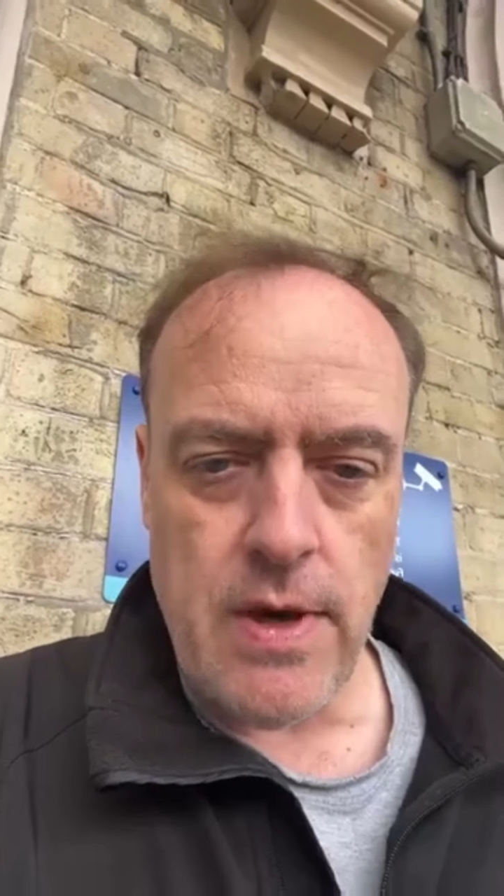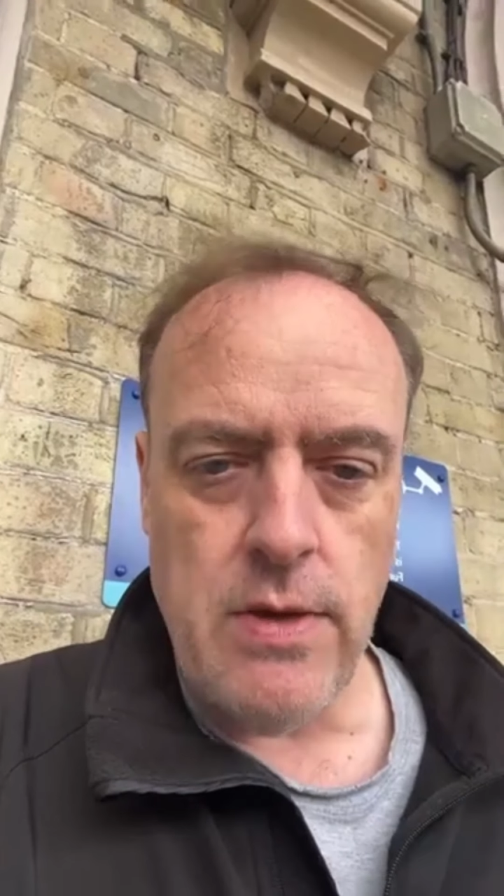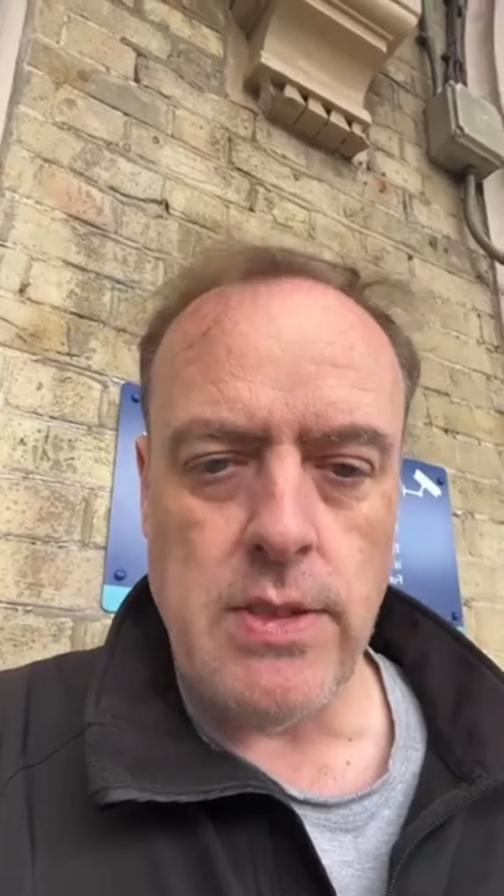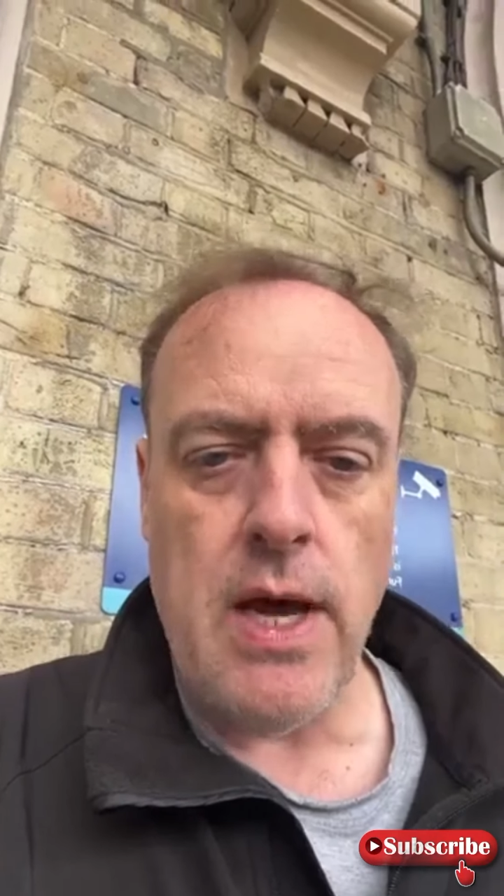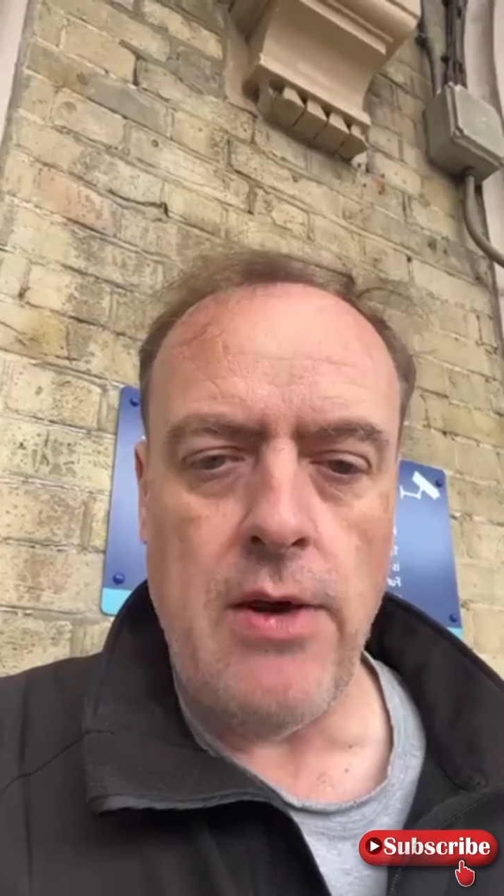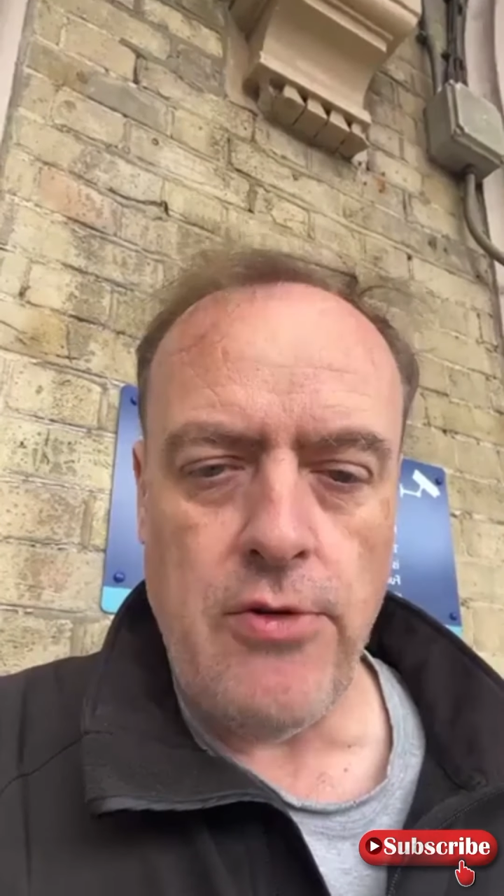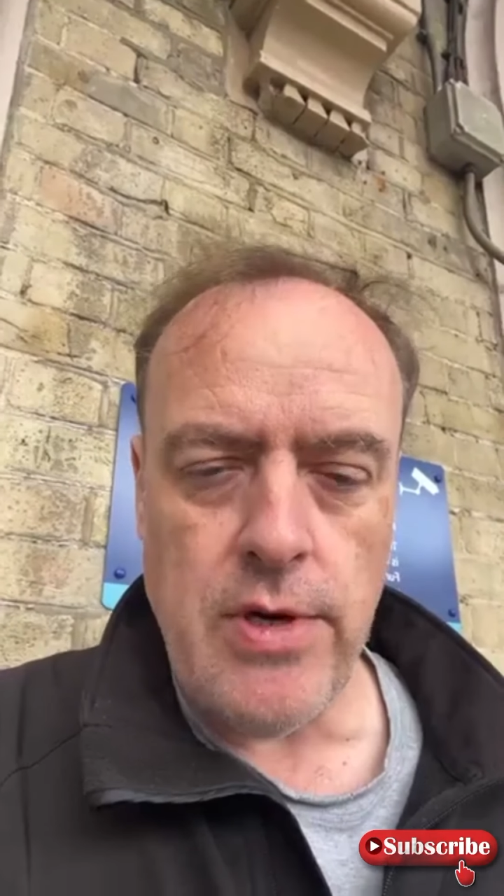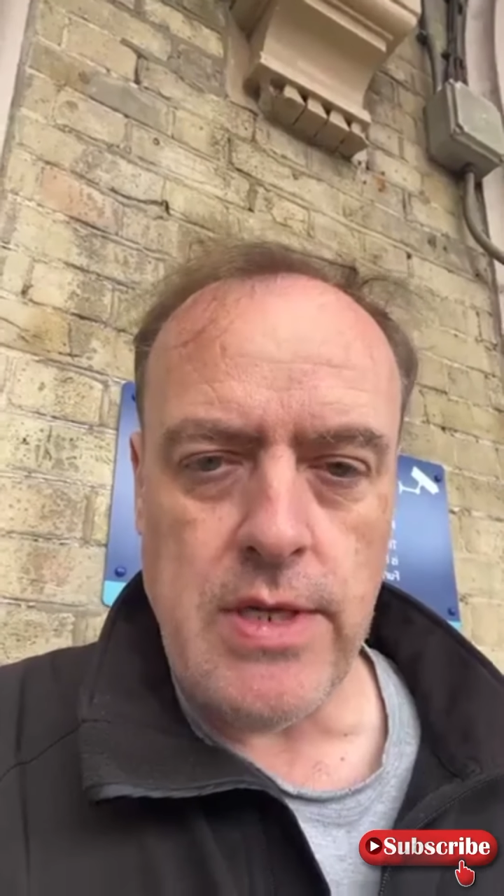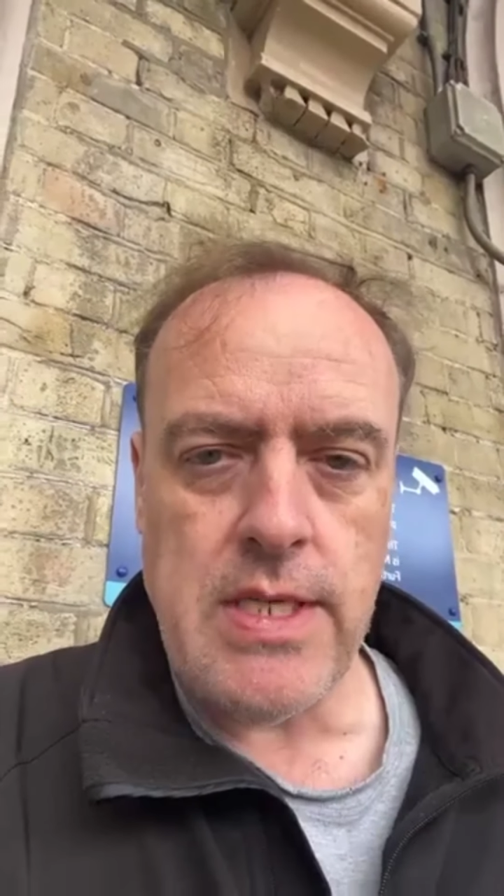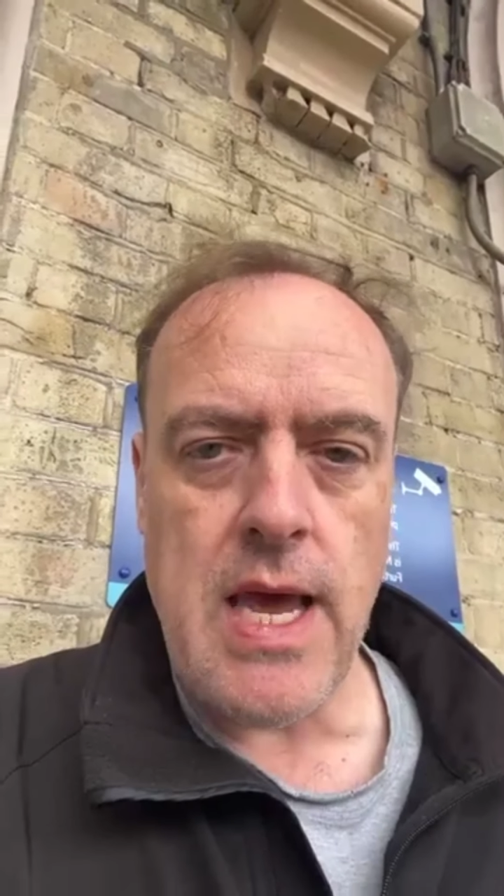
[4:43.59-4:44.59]
those
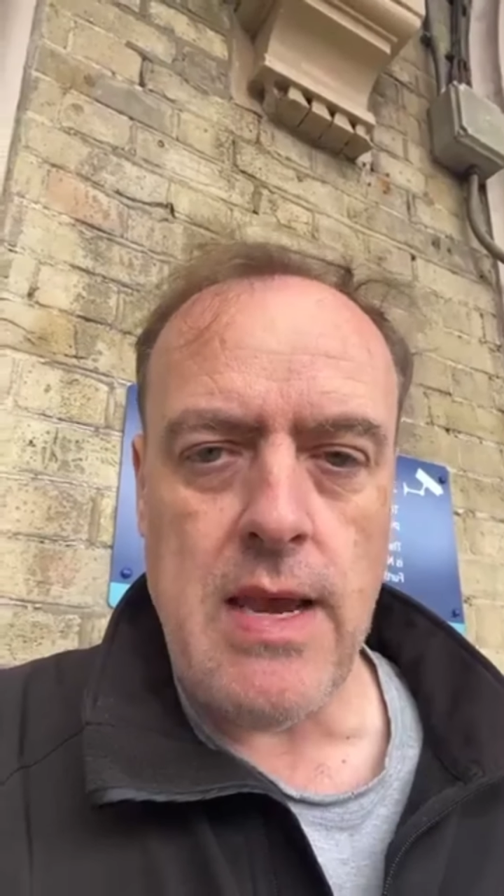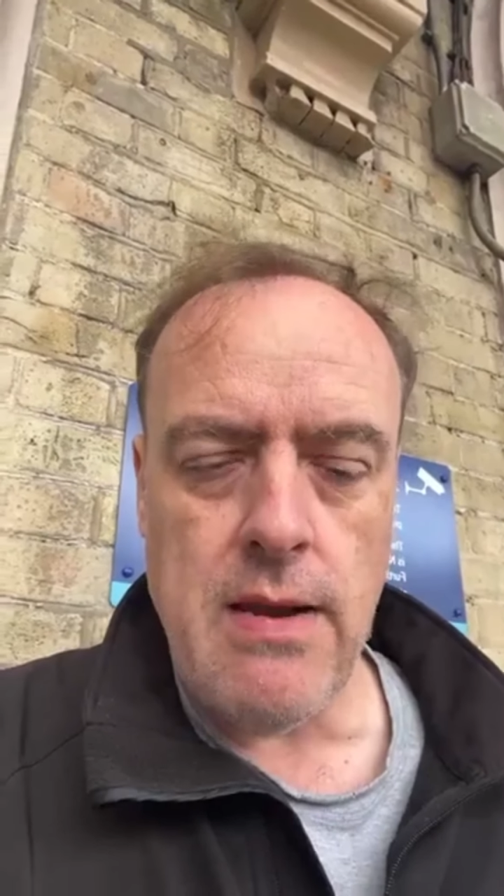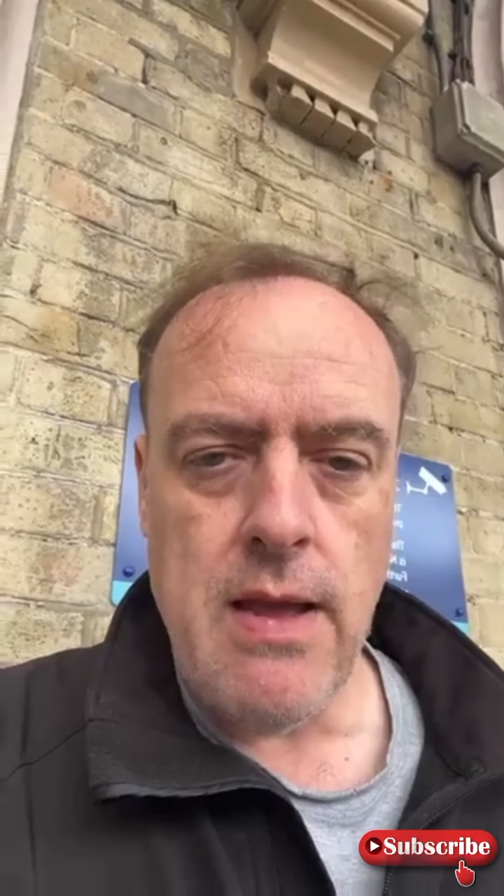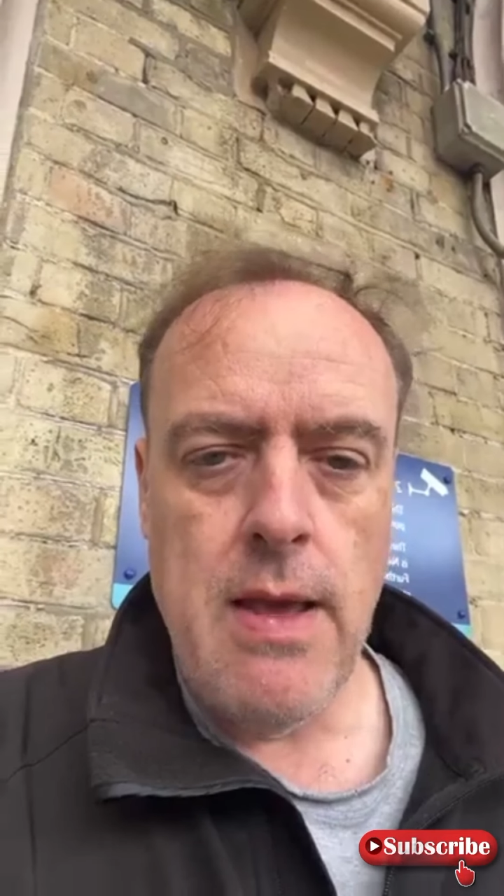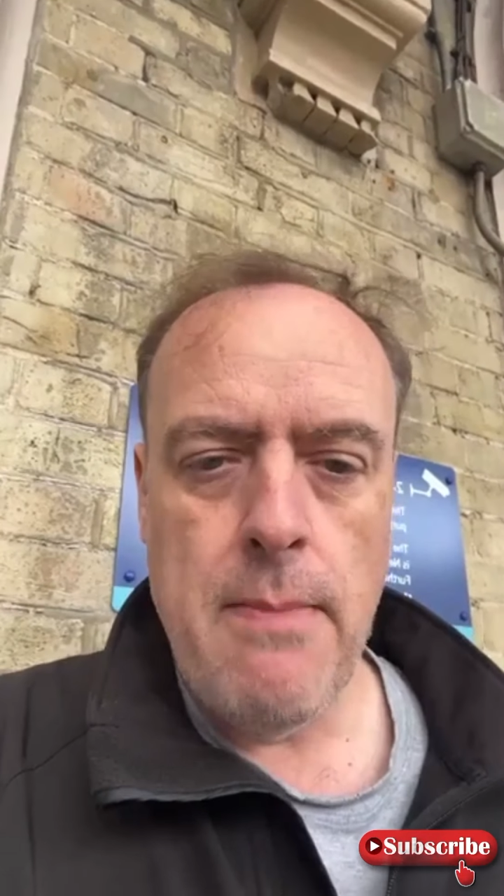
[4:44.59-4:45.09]
110